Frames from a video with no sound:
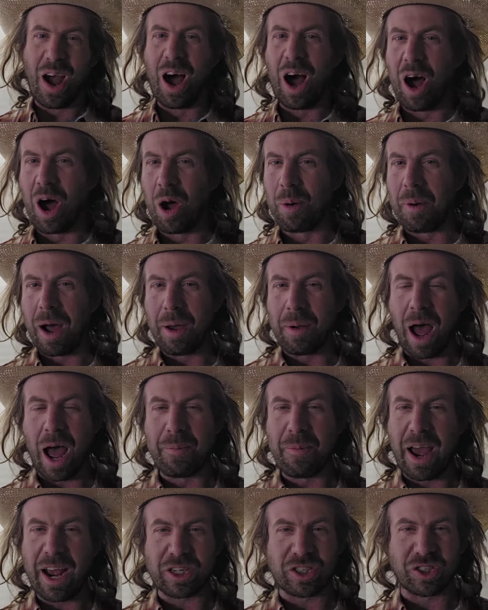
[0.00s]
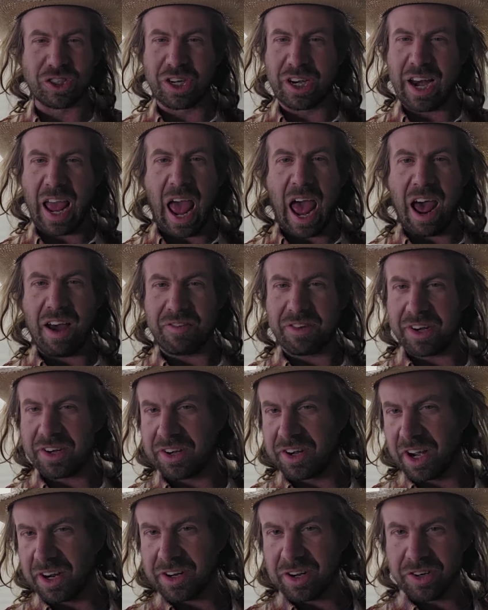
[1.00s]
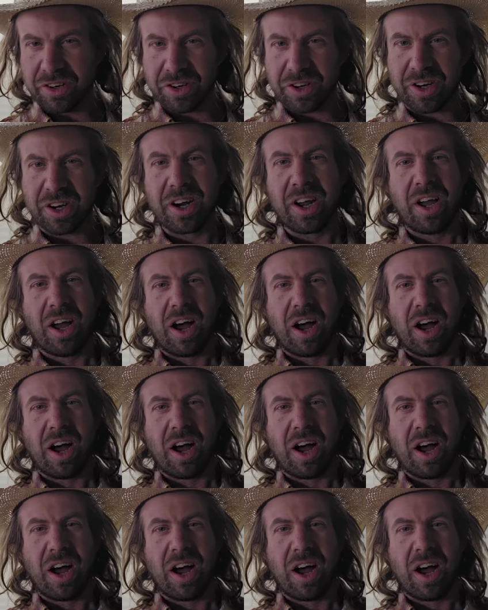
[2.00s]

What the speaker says: I'm actually an avid duck hunter.